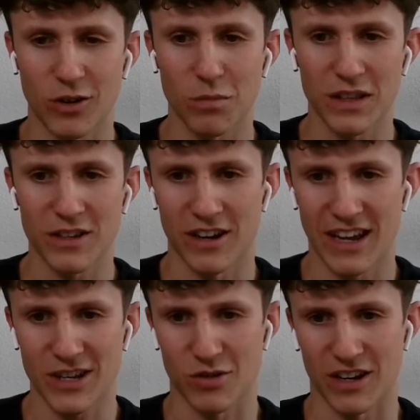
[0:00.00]
the, the whole
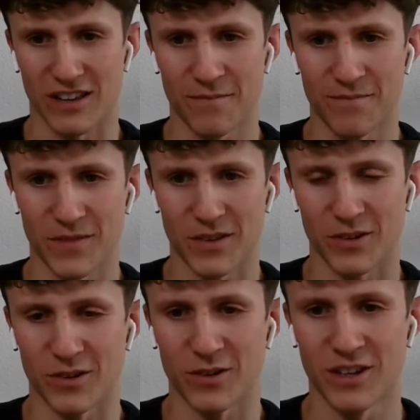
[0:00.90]
Bitcoin hash rate.
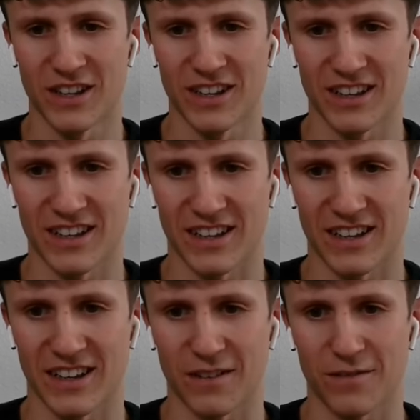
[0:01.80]
So
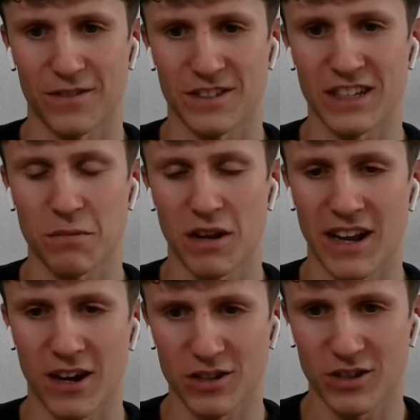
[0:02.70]
uh, if
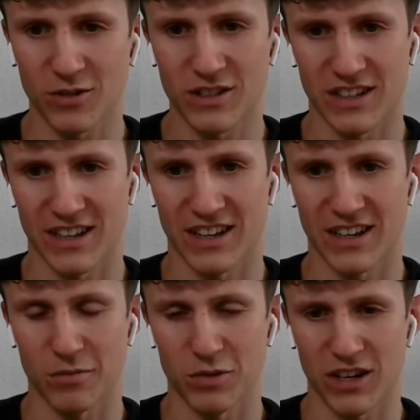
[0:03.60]
six million
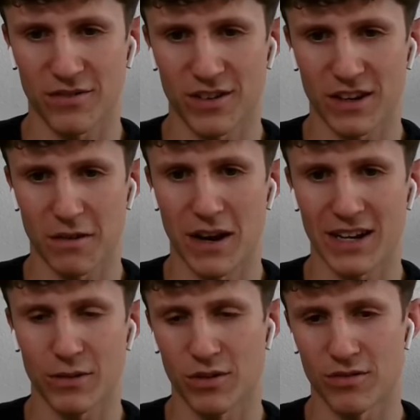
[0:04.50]
households uh, would have
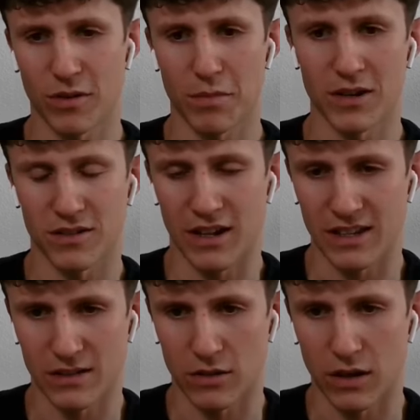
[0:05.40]
a, a miner with
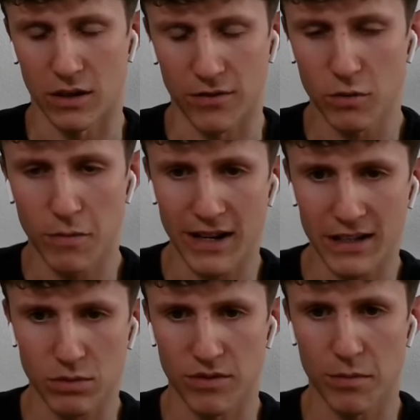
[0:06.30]
about let's or a
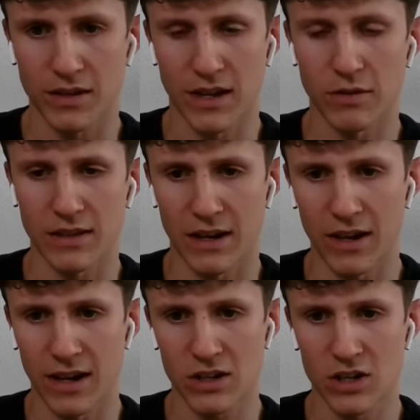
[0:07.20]
few miners with about one
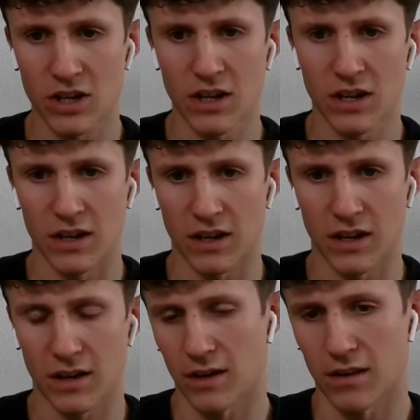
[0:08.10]
hundred terahash
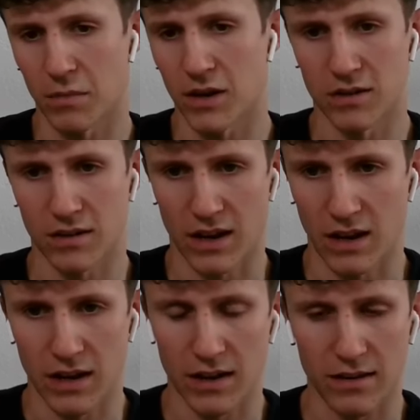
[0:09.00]
and
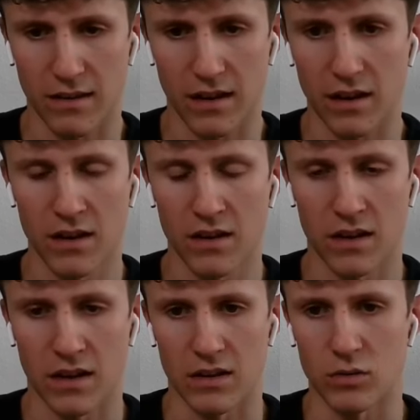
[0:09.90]
about yeah then let's
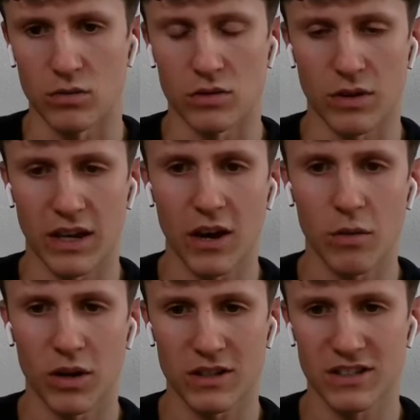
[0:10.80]
say uh, two to
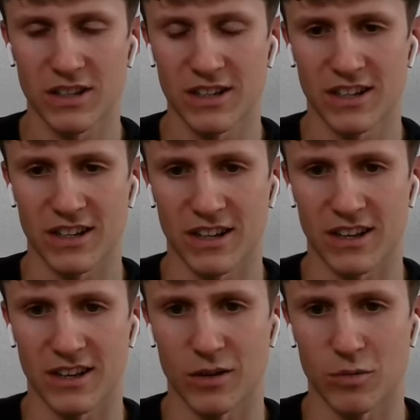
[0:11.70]
three kilowatts,
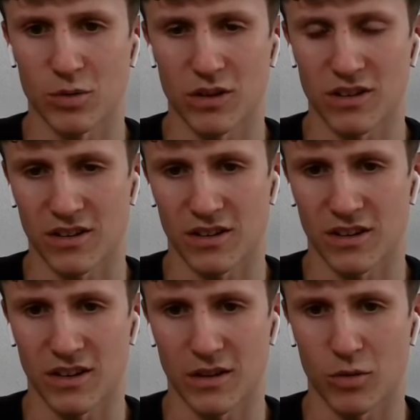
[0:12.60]
uh, you
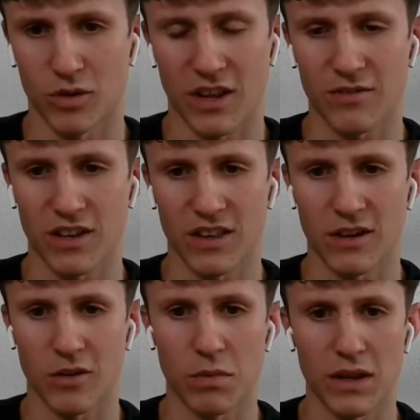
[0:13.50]
would uh, we would
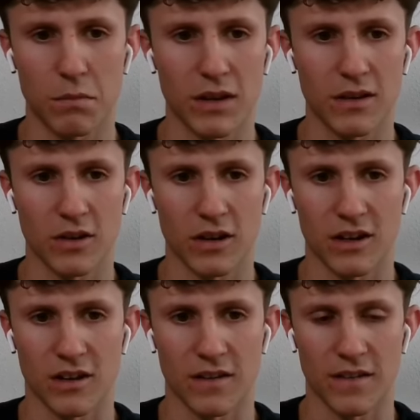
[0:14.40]
have the, the complete
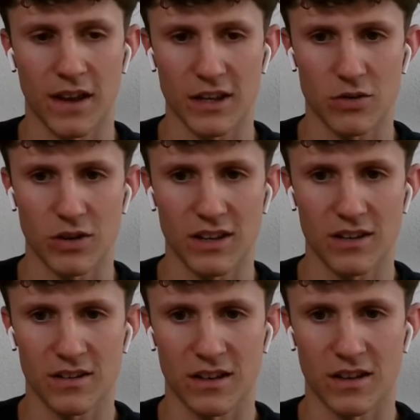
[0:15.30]
Bitcoin
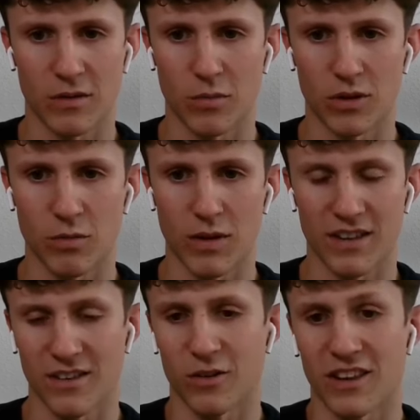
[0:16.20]
hash rate uh,
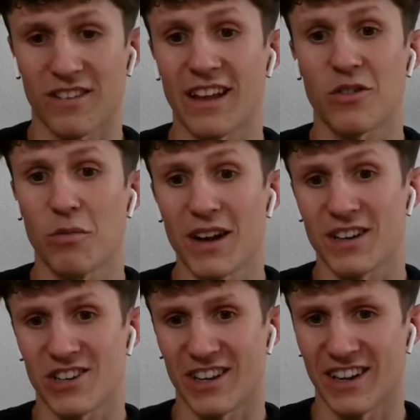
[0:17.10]
worldwide. So that's
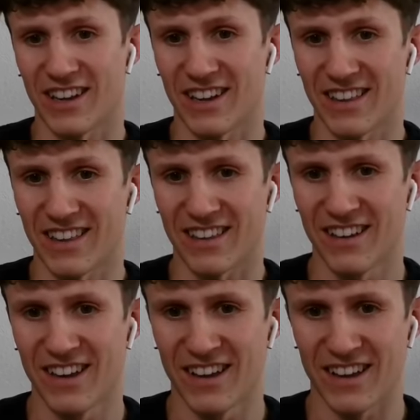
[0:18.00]
not too much,
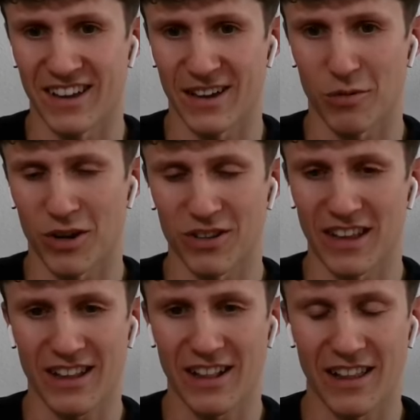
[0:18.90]
and
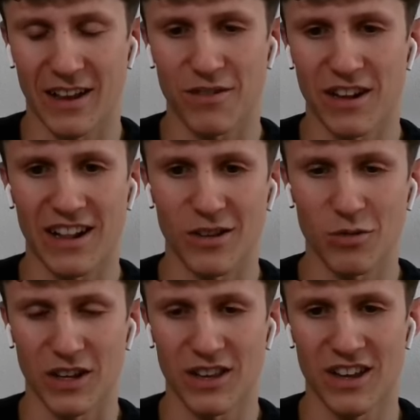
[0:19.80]
uh, we could
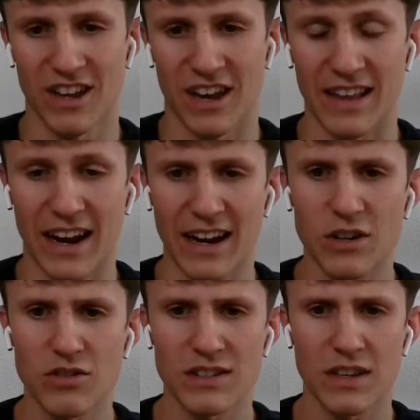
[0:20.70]
definitely do it.
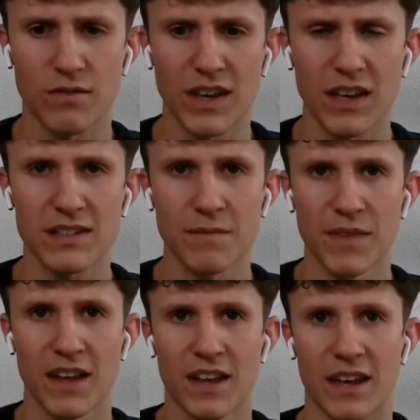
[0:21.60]
And another interesting thing
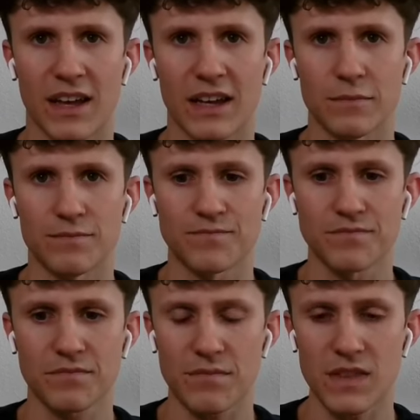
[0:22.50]
is.
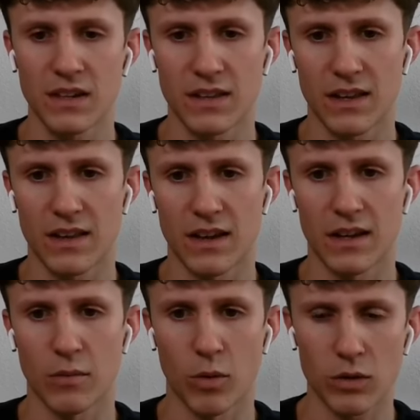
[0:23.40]
Um, that
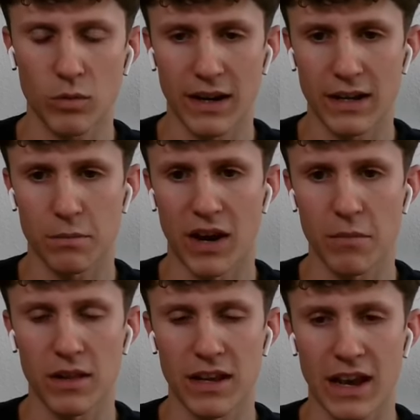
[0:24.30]
the, the worldwide
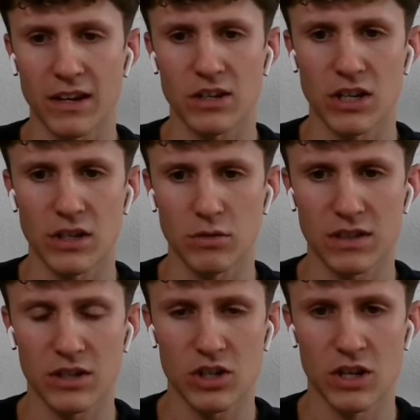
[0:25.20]
primary energy
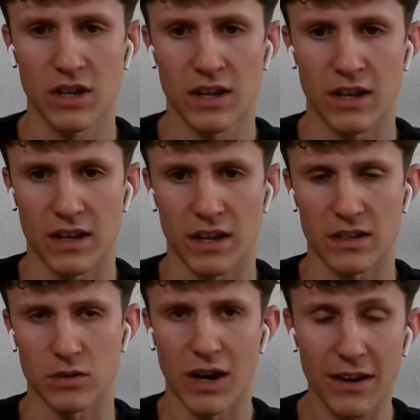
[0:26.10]
usage,
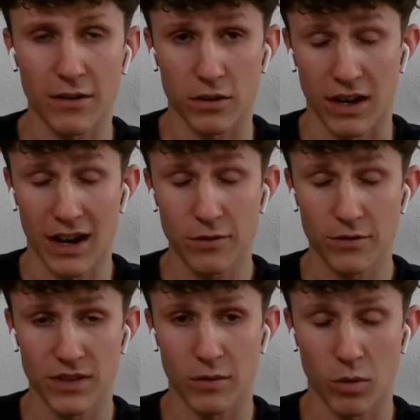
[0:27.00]
uh, so half, or the
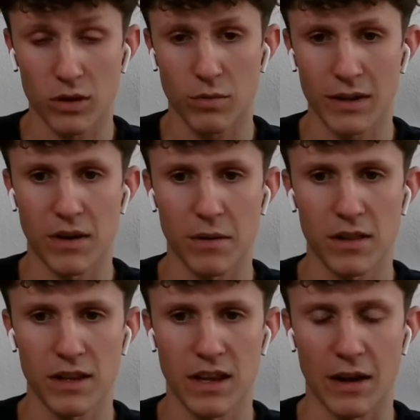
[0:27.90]
half of the worldwide
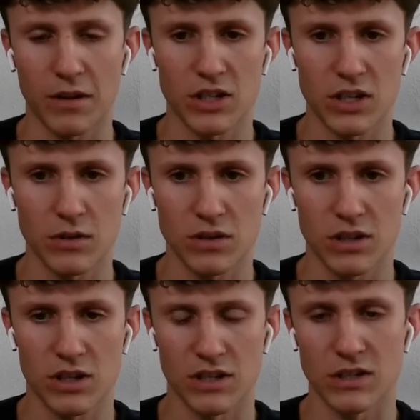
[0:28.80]
primary energy
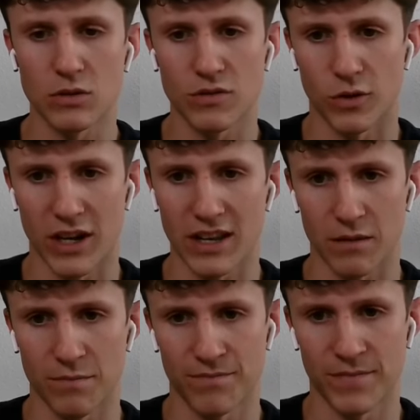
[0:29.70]
usage is used for
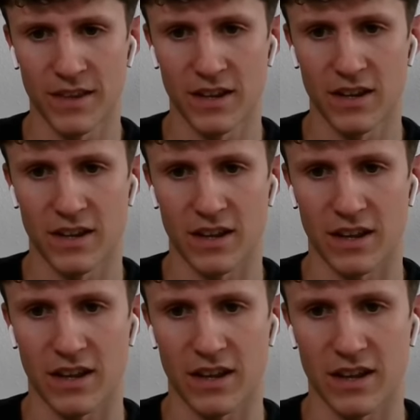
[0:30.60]
heat.
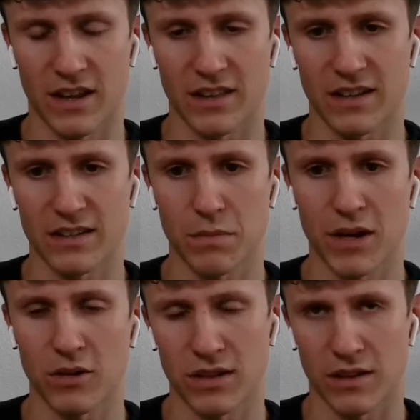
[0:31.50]
and that's
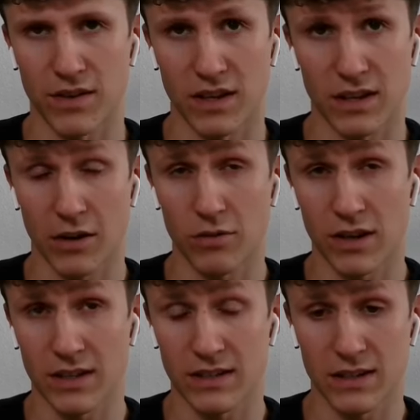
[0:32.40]
about, I think, one
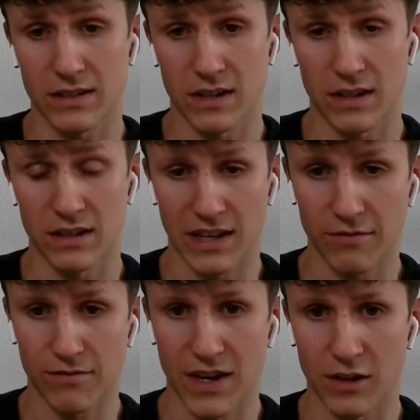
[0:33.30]
hundred
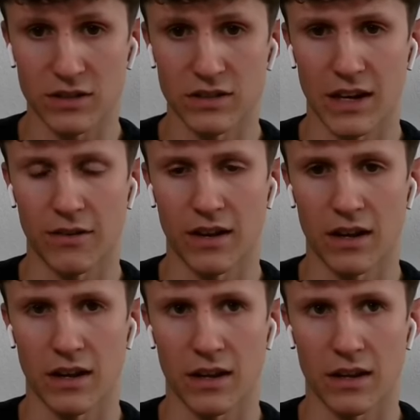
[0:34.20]
sixty-seven thousand
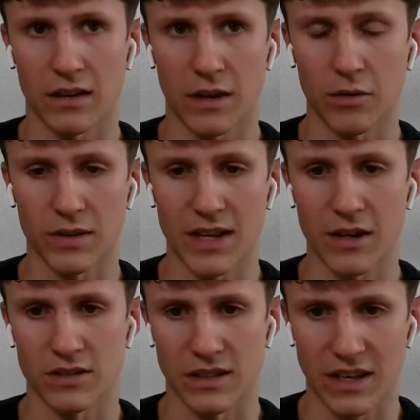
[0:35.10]
tera, terawatt
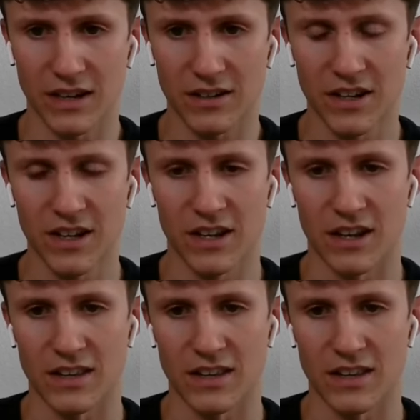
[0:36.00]
hours a year.